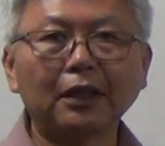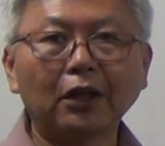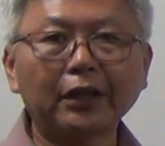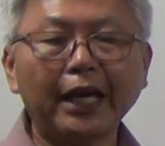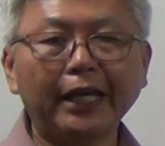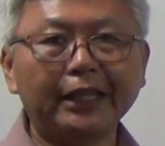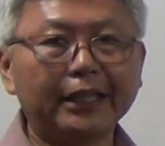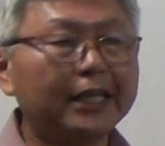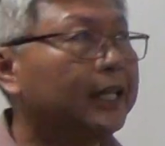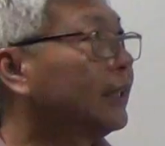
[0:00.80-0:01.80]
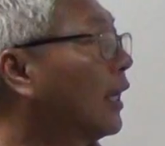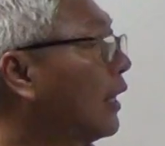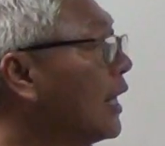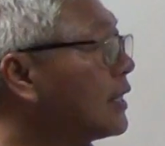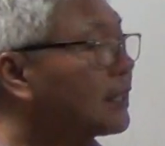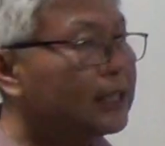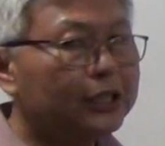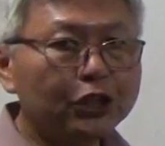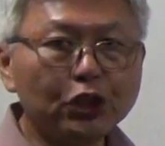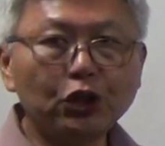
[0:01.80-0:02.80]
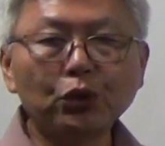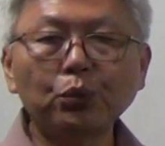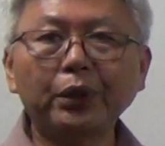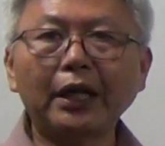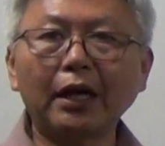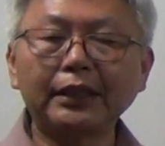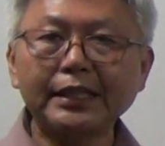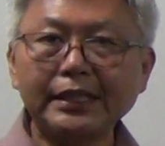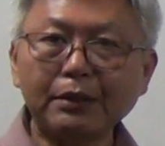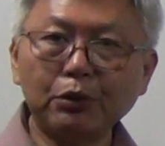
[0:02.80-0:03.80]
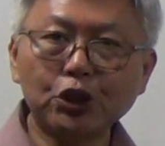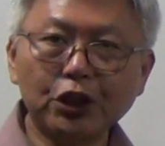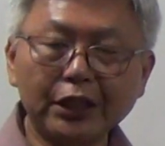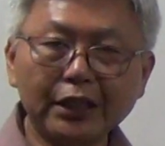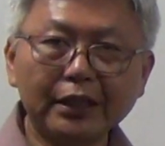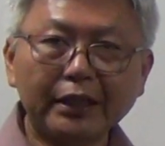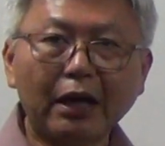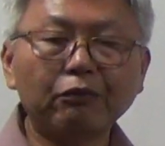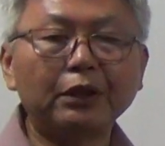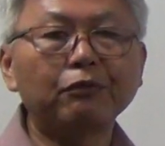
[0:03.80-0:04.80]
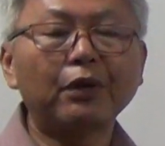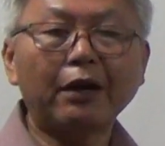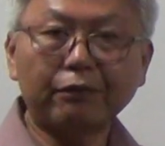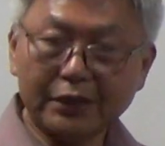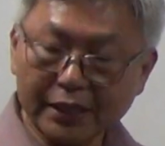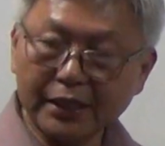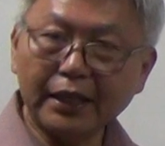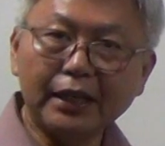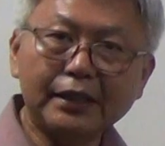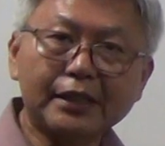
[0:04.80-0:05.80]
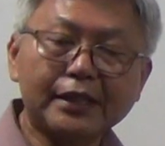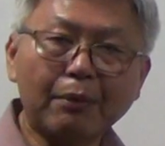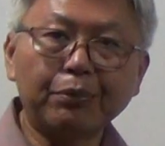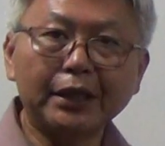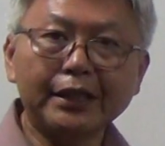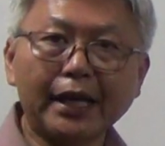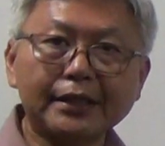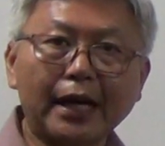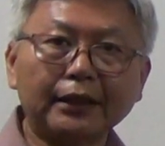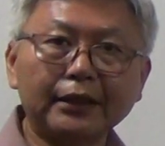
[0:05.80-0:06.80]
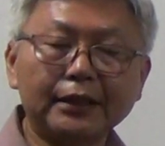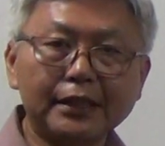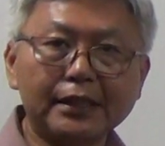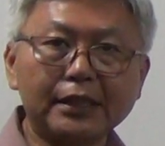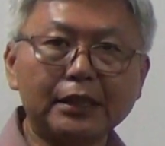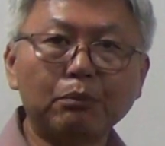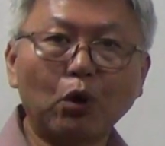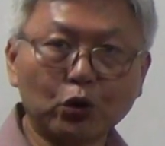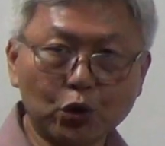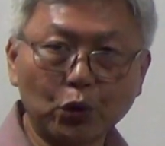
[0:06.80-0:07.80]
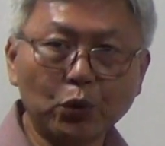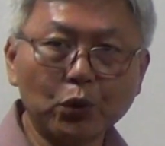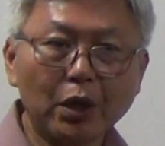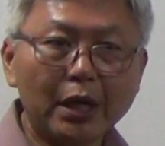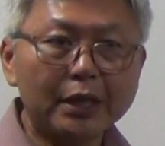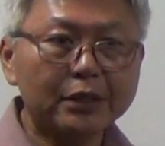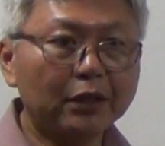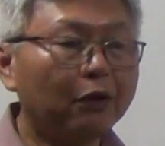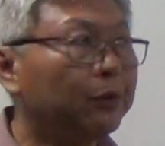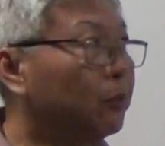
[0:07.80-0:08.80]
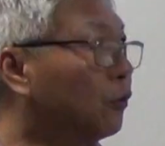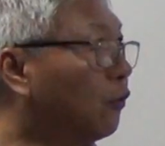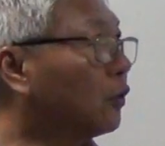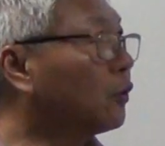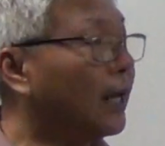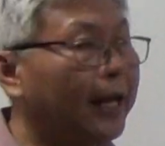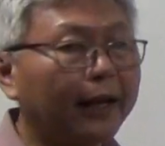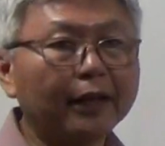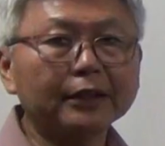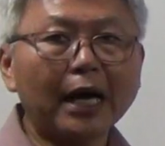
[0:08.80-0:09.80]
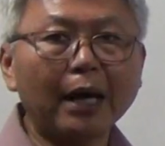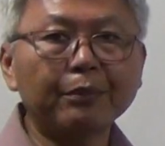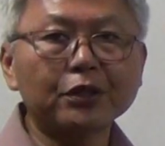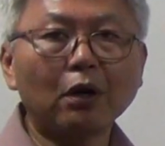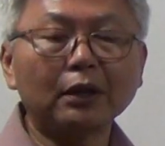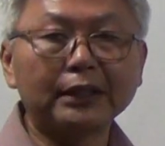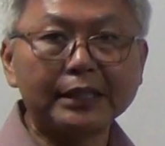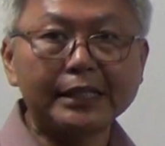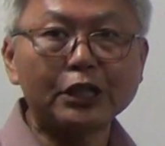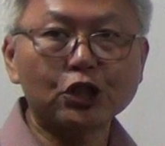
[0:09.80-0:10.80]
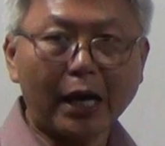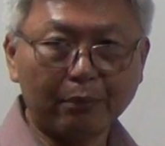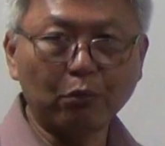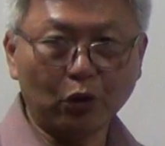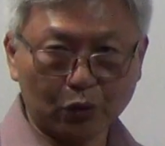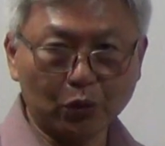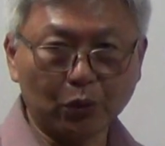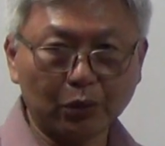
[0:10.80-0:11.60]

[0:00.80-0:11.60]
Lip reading: Okay, now let's continue with our DC machine. Now we have just learned the separately excited DC motor. So now we move on to another type, it's called DC shunt motor.